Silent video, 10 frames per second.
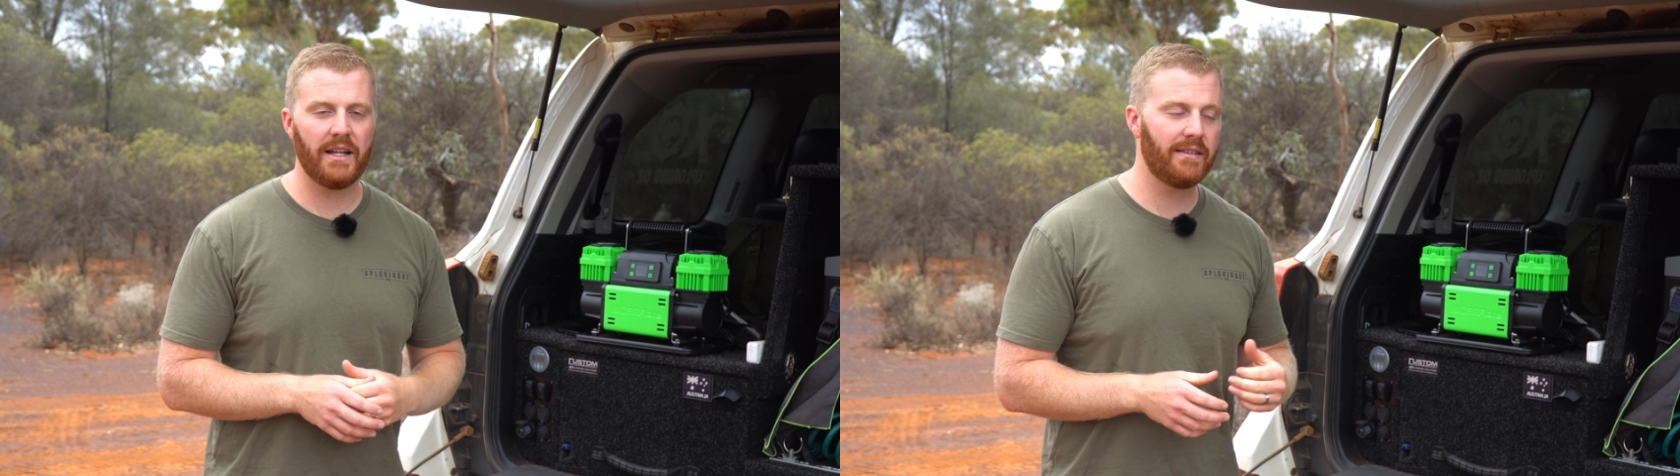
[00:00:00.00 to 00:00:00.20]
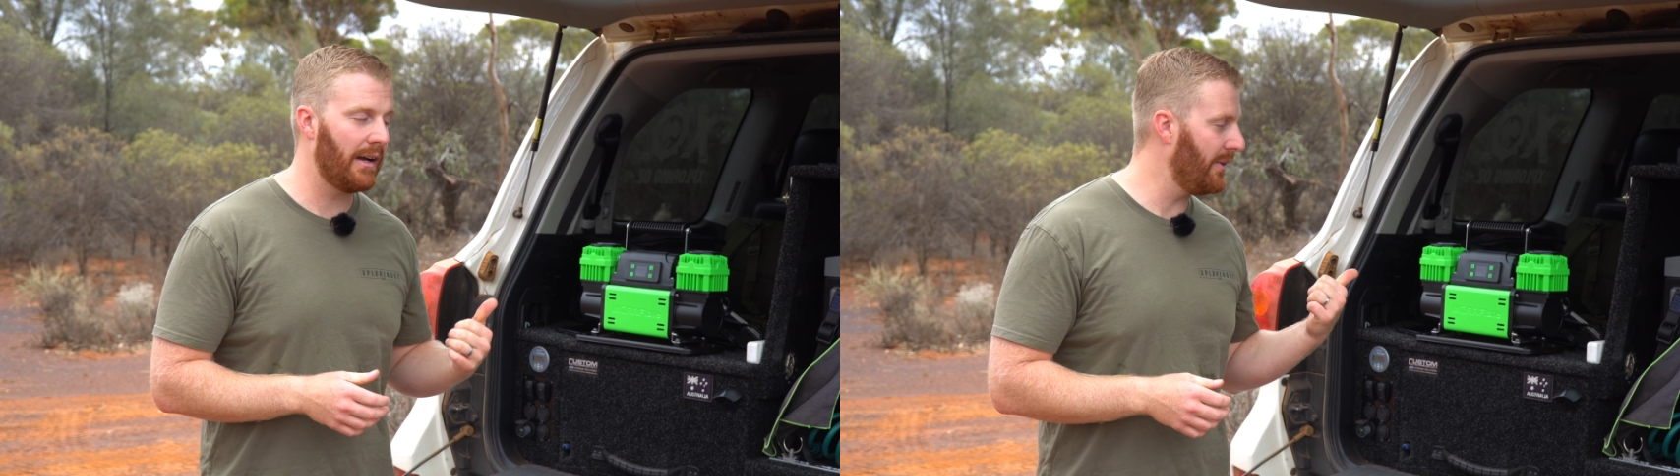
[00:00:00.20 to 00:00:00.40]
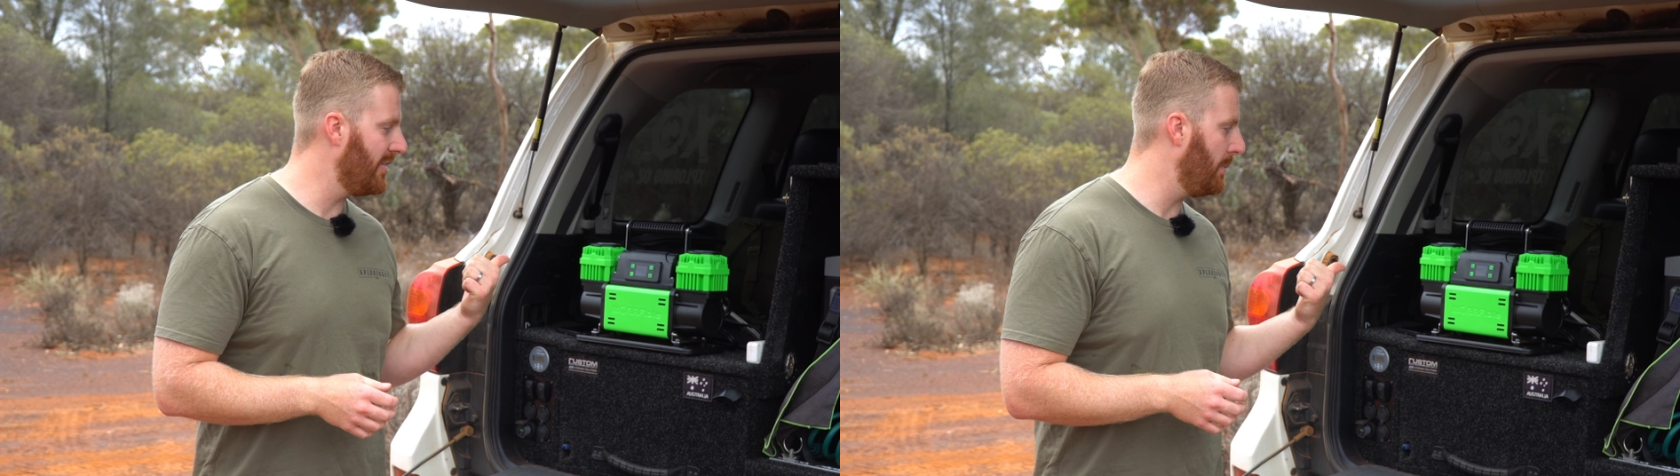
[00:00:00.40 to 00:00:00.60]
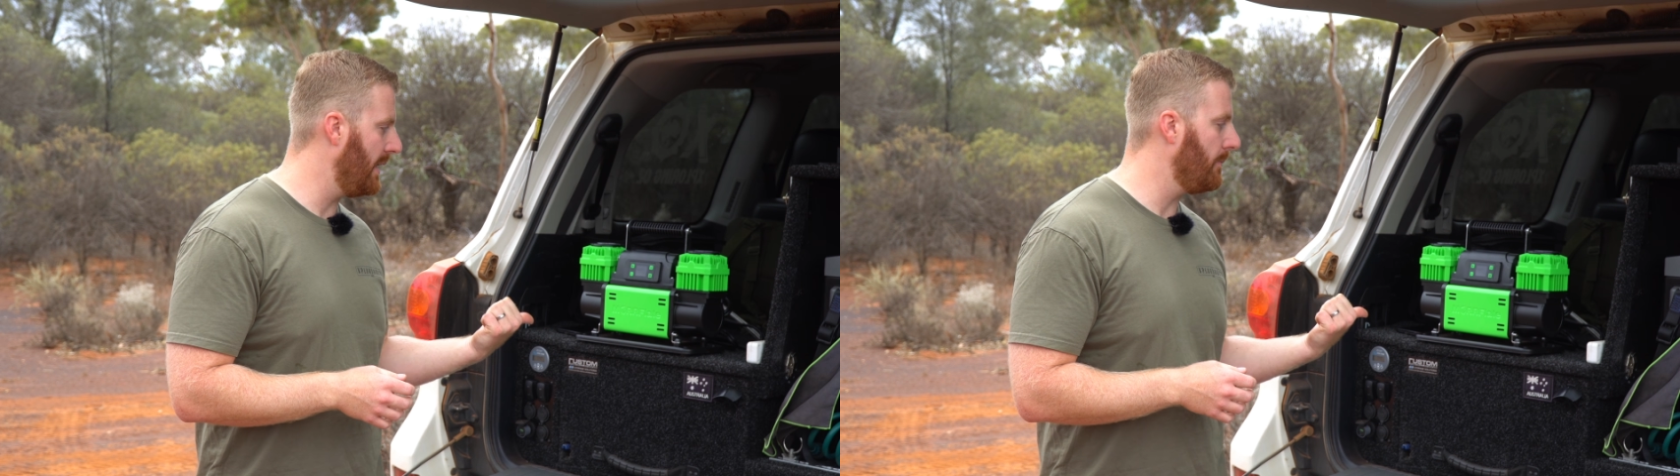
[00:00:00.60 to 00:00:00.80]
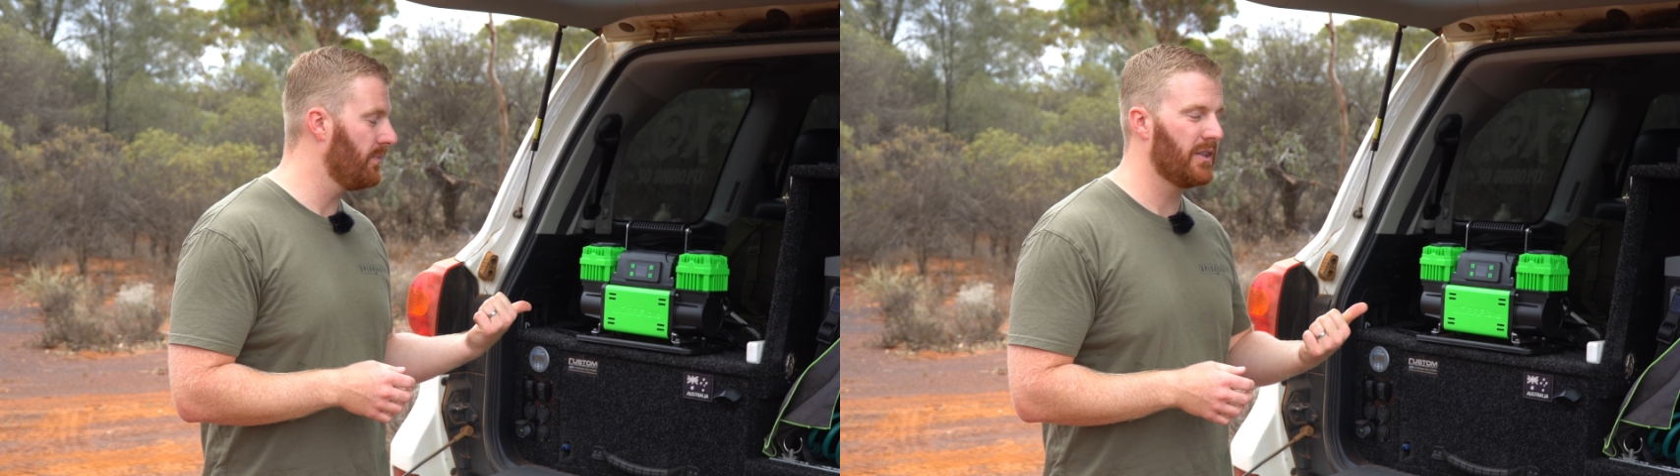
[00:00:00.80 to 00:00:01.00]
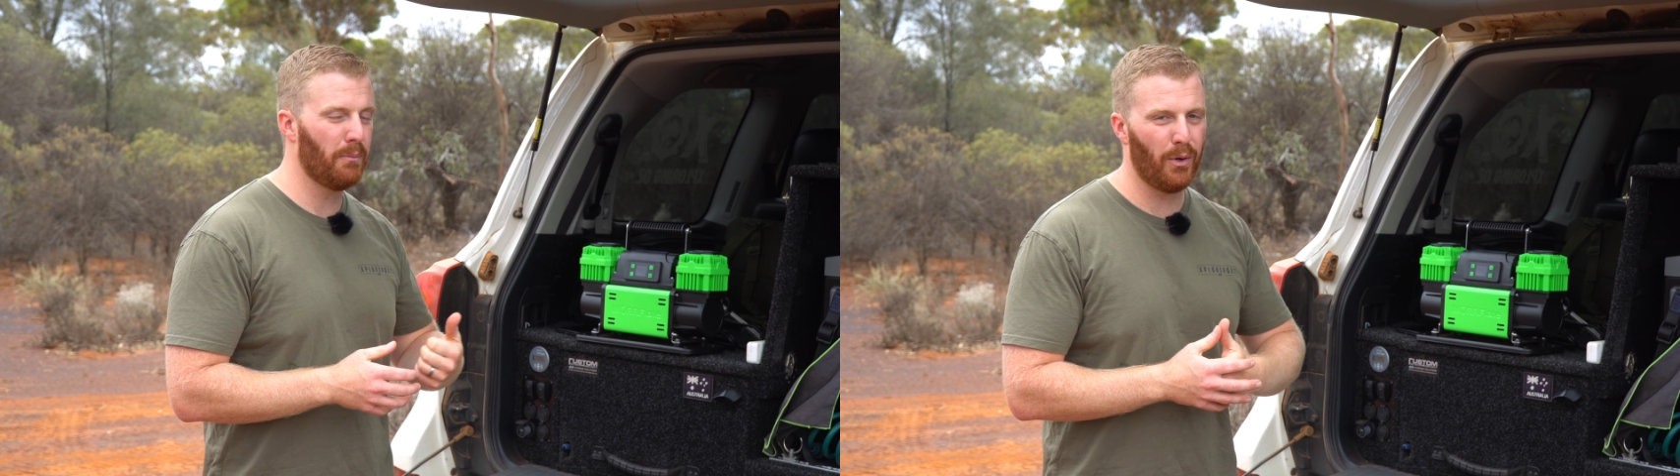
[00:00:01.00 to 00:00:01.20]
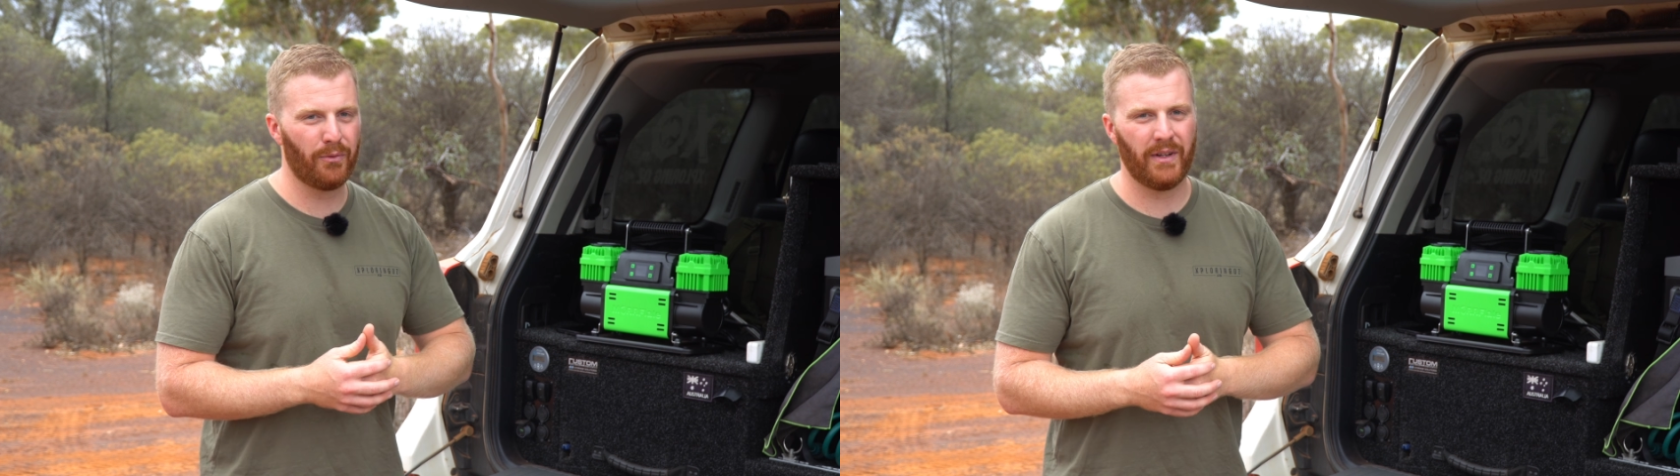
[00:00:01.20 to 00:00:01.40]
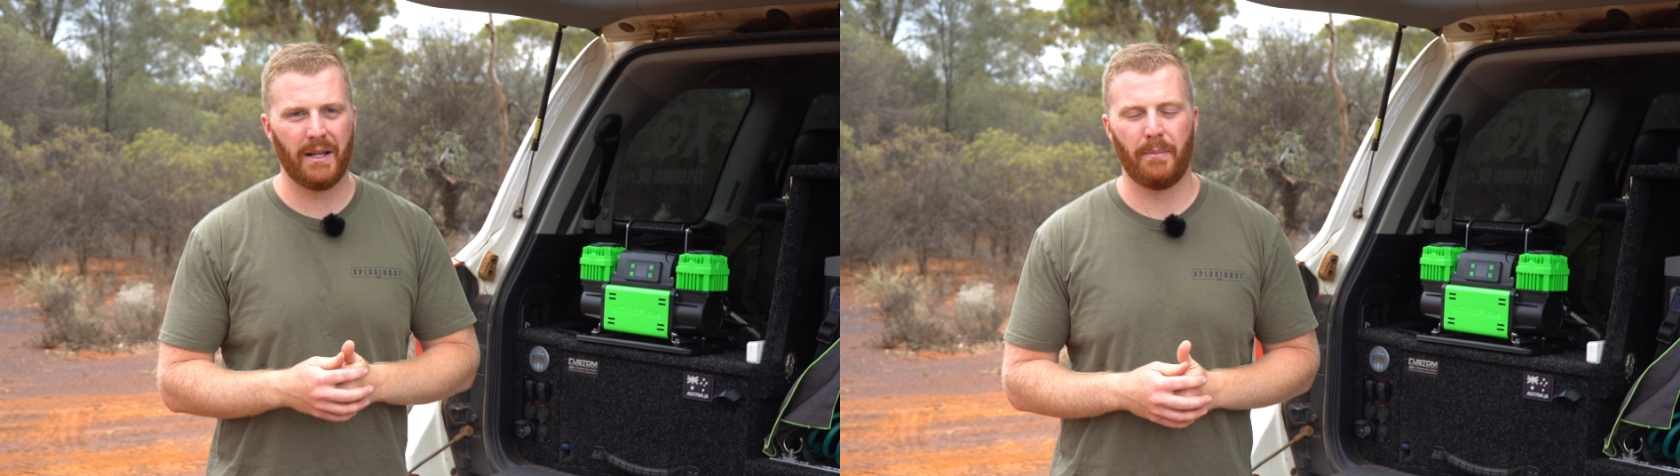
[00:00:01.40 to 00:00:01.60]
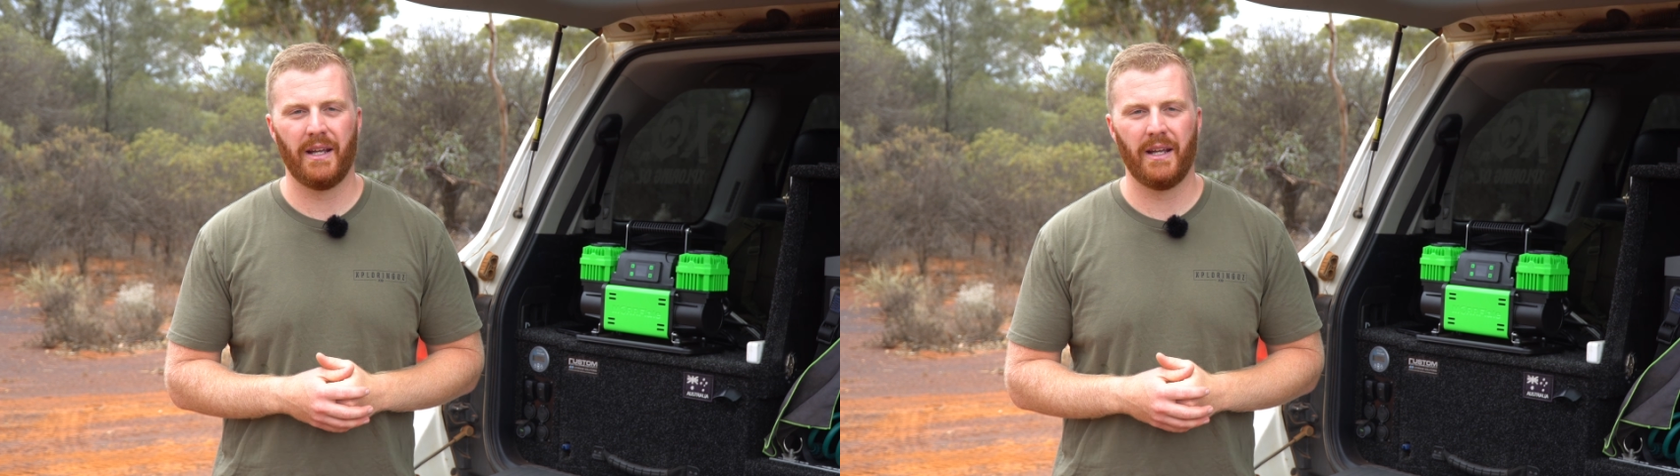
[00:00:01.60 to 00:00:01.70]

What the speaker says: it's going to be the MORRFLATE